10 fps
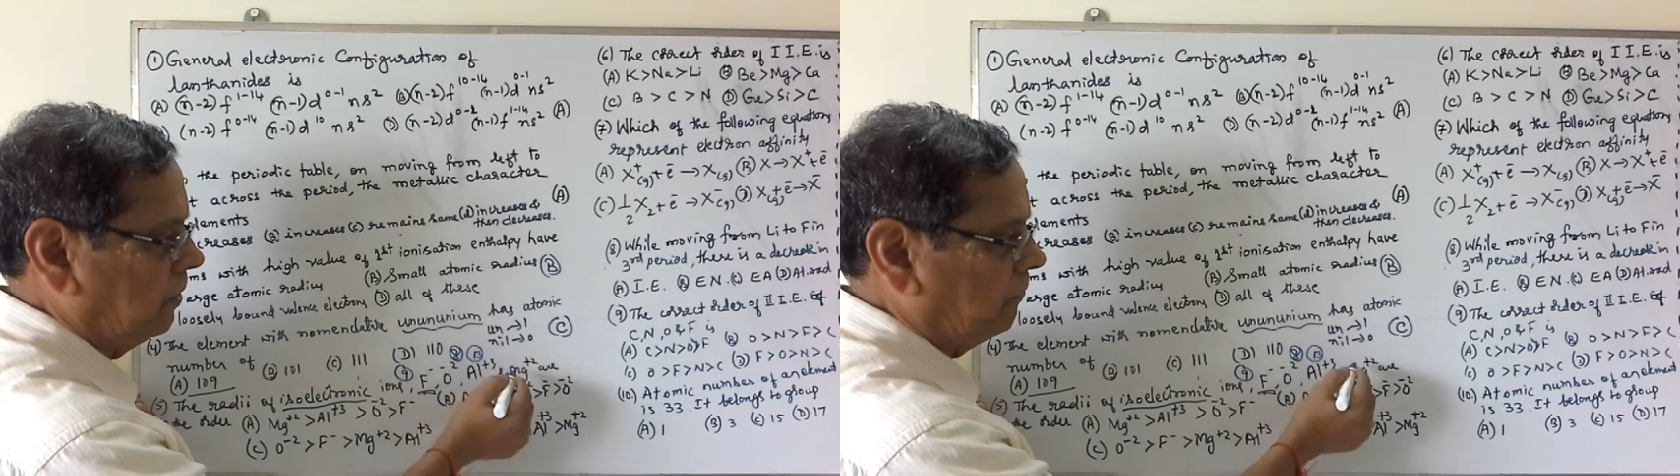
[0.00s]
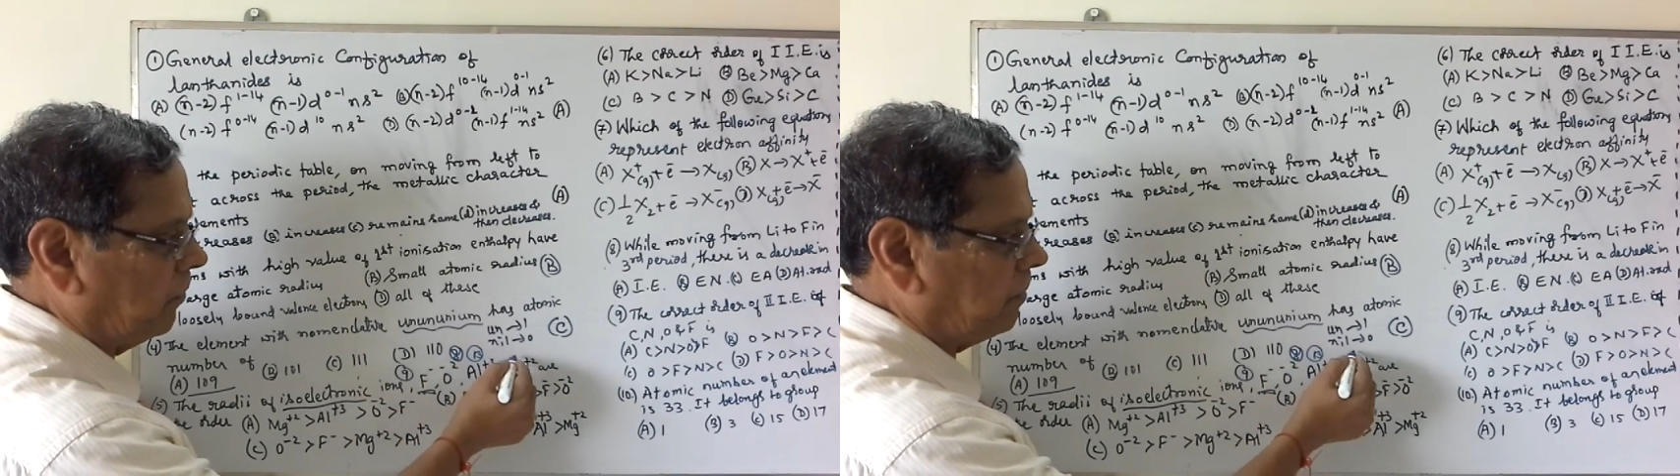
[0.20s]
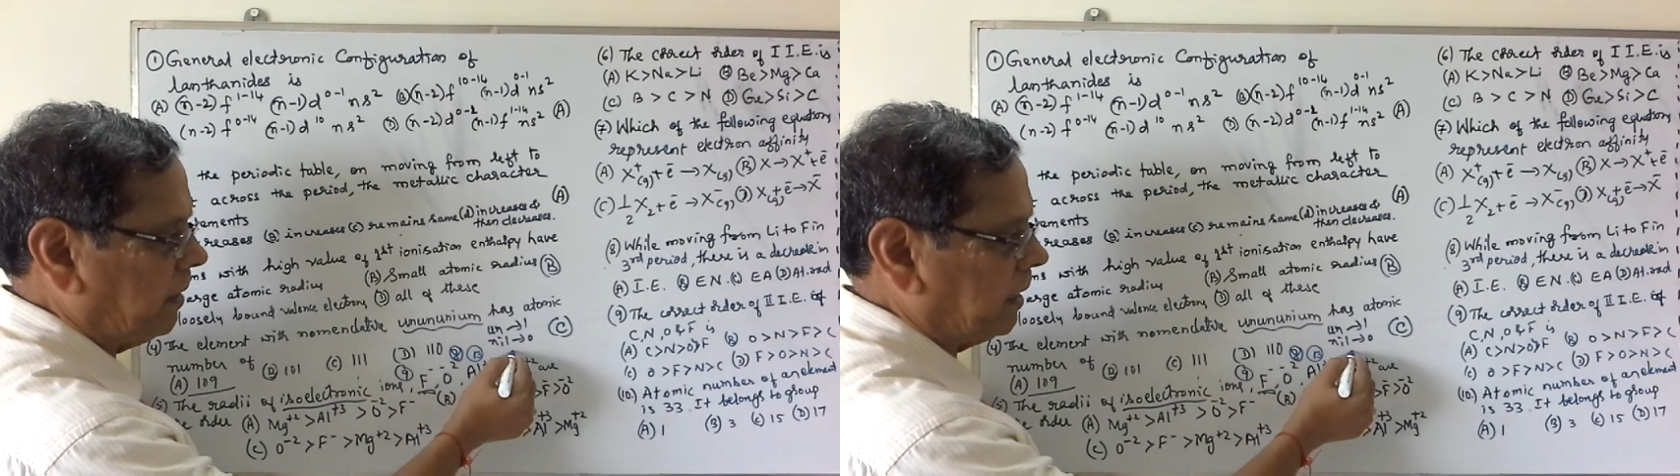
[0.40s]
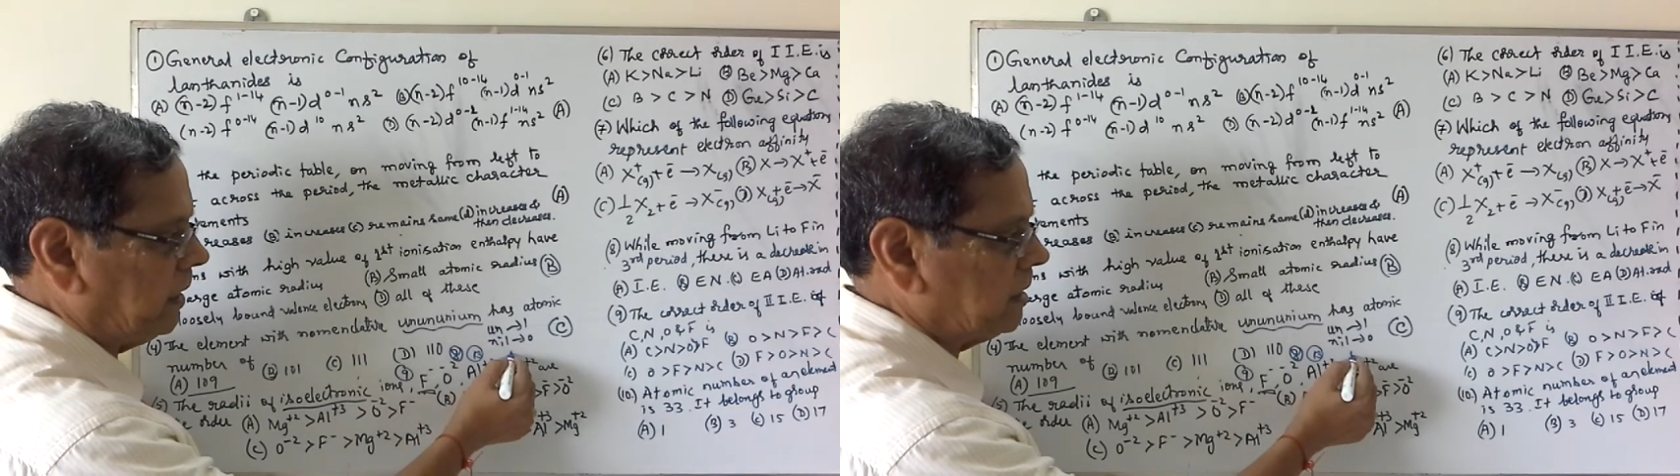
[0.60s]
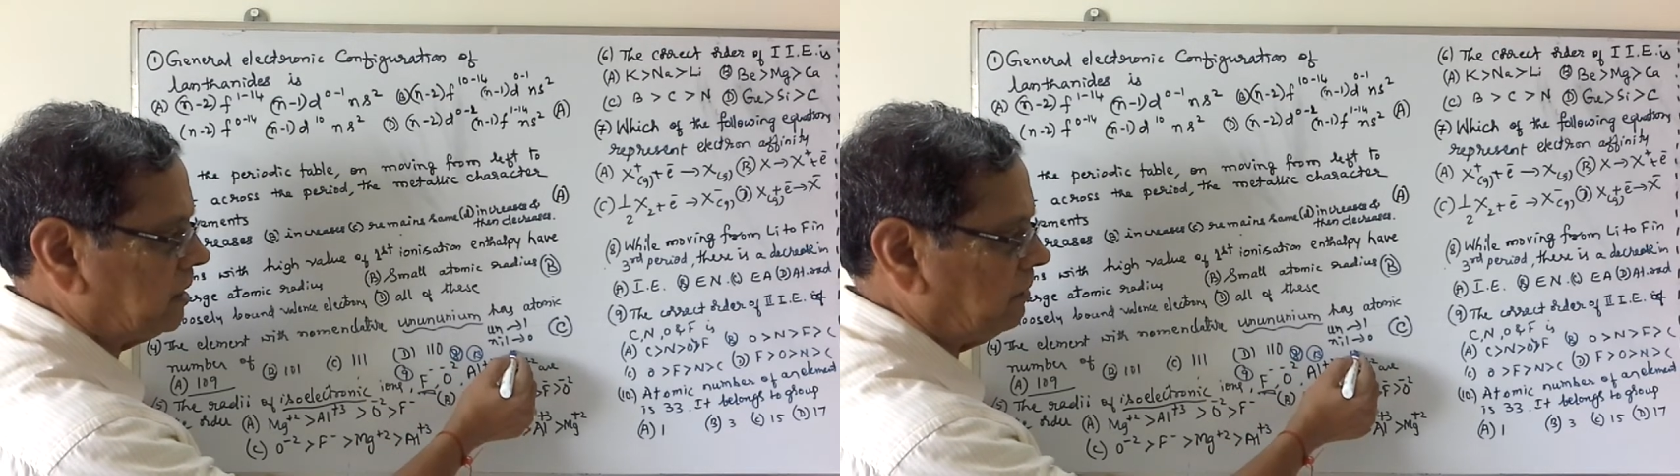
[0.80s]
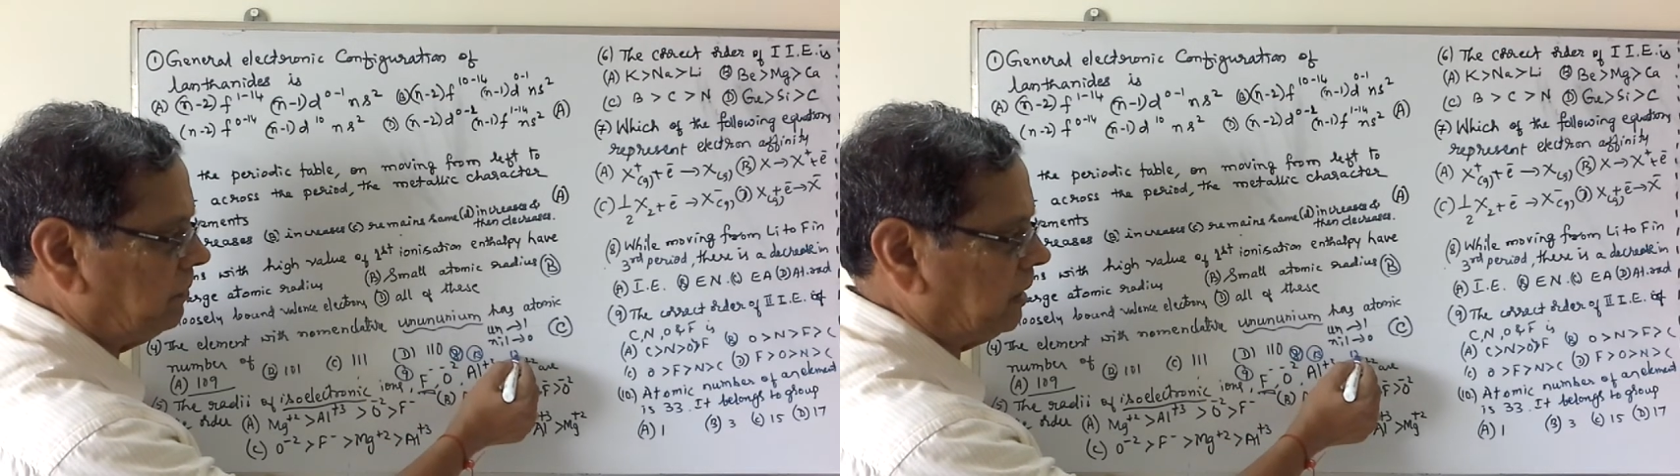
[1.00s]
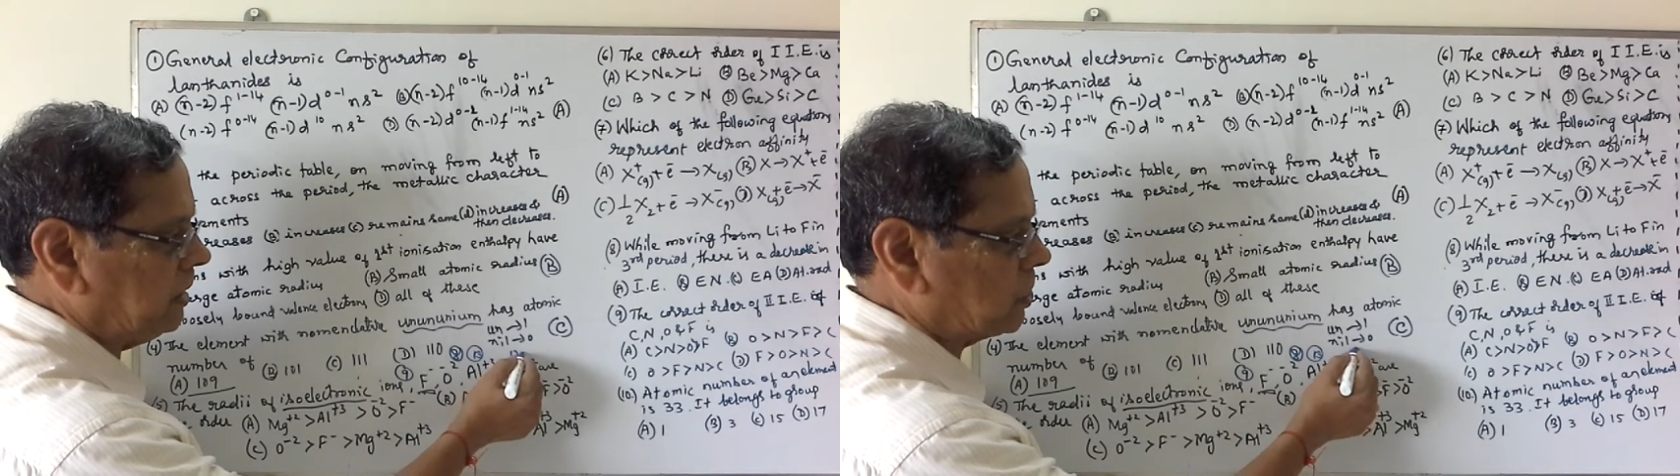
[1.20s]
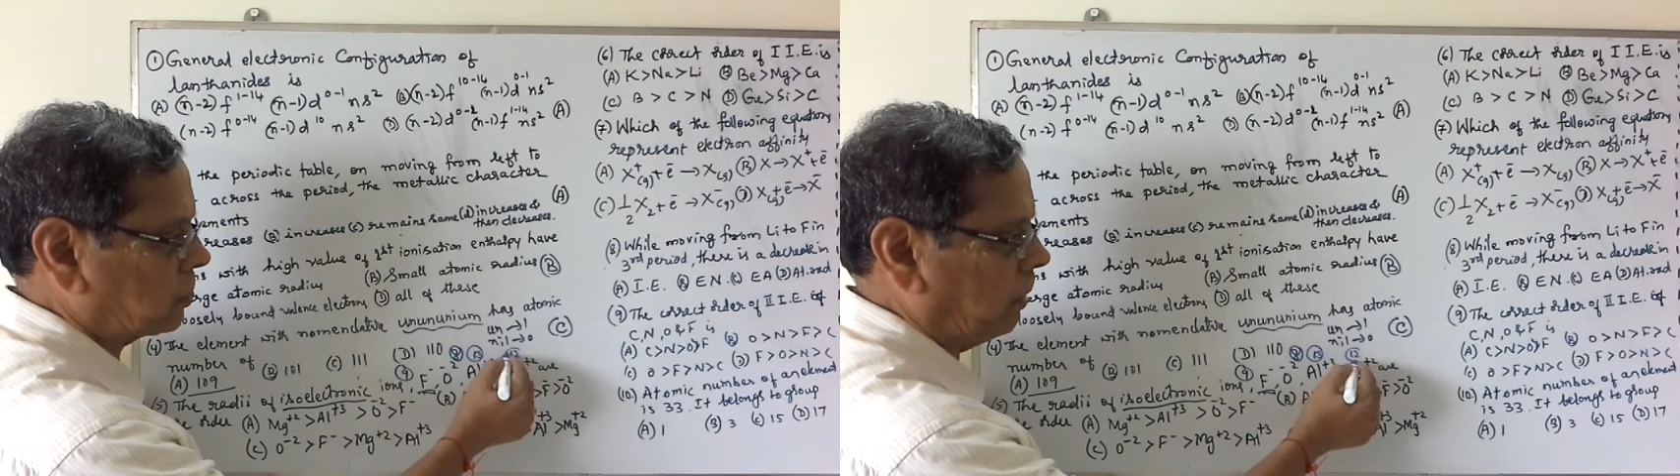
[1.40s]
For magnesium, it
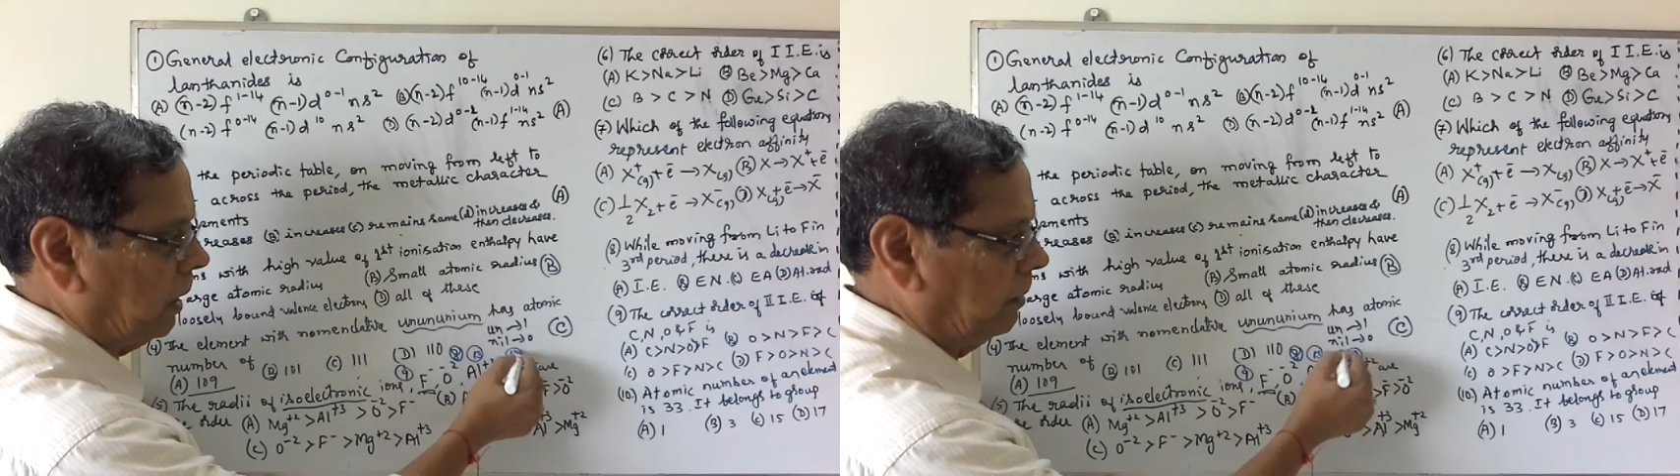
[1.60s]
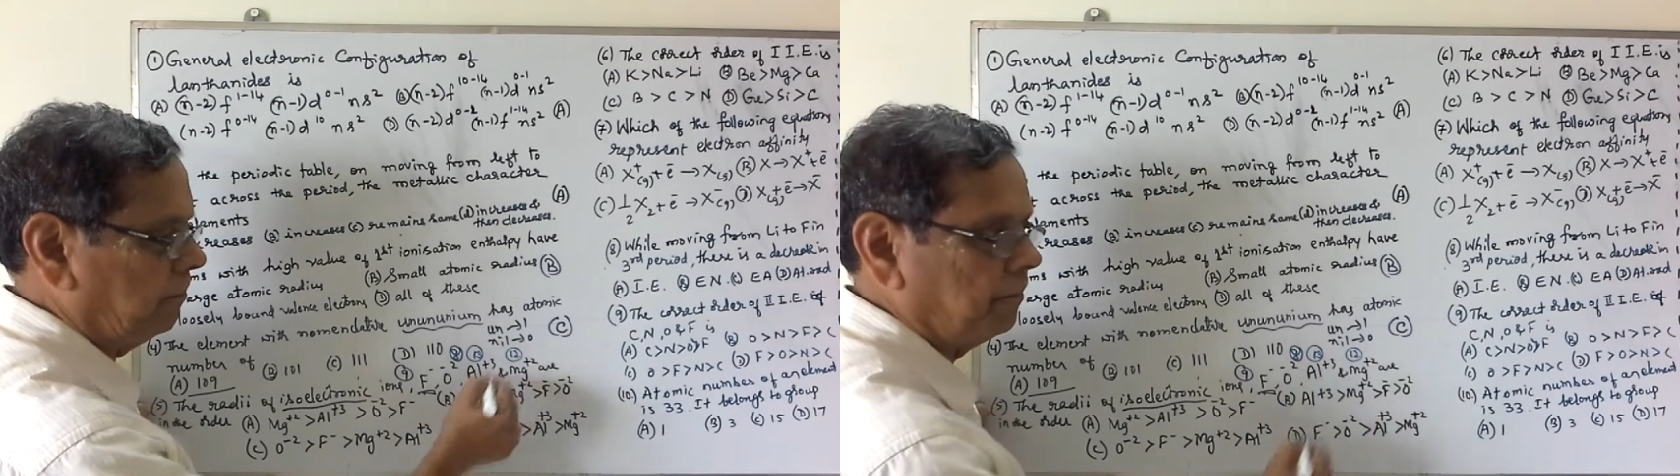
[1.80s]
is 12.